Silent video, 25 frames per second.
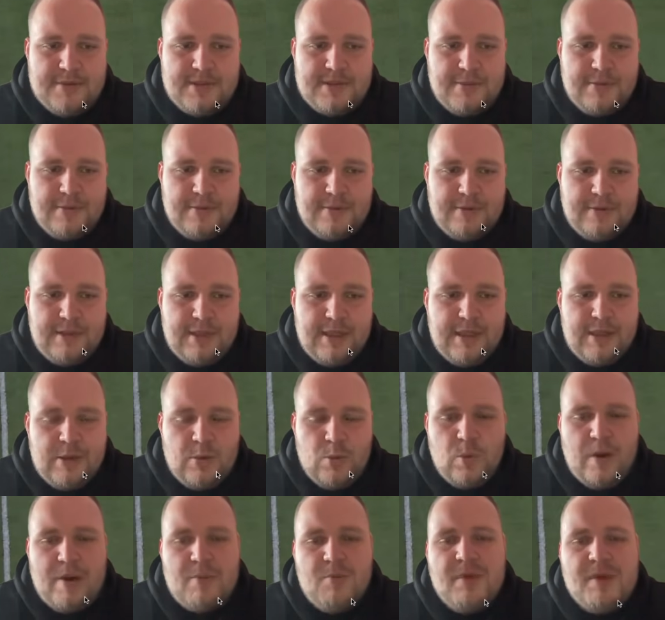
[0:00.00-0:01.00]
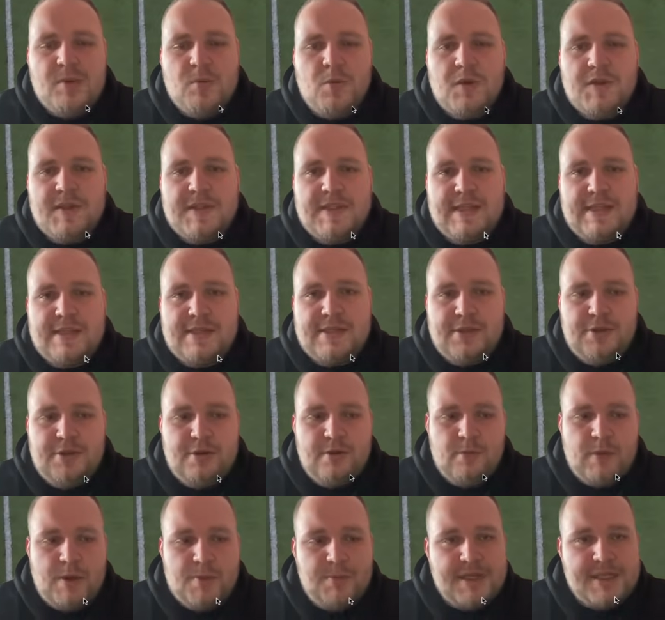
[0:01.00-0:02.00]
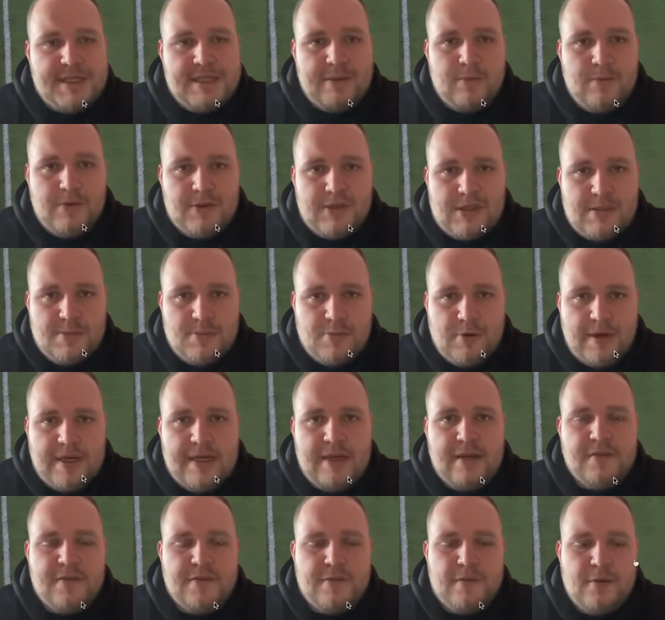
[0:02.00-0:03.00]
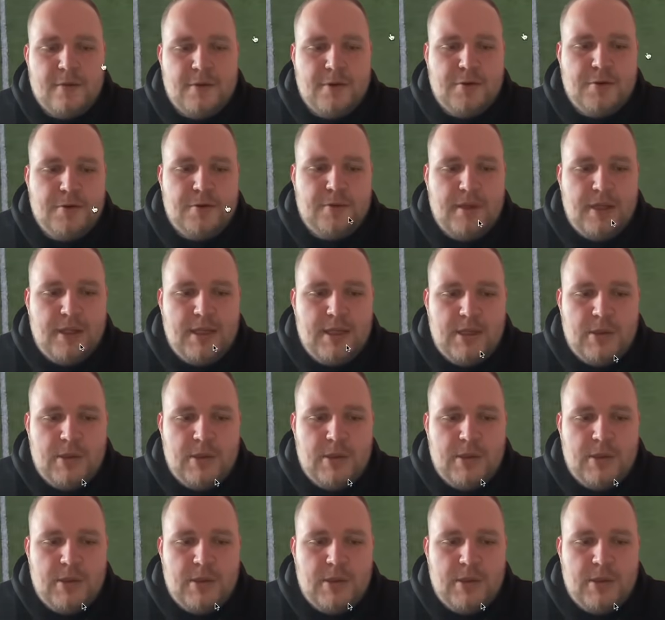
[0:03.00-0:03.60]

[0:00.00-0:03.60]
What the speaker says: So when we wanted to and when we didn't want to break through,